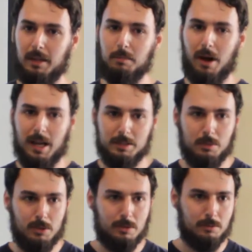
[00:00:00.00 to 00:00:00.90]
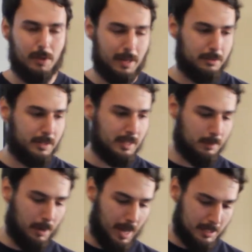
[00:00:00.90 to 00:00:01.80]
impossible rather than
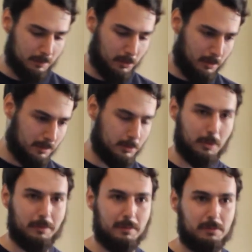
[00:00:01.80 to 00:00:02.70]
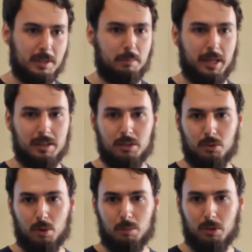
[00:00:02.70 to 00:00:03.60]
the possible, sort of flipping the
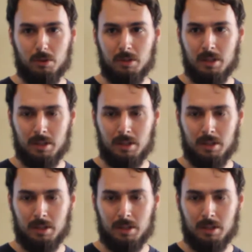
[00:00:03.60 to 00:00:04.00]
normal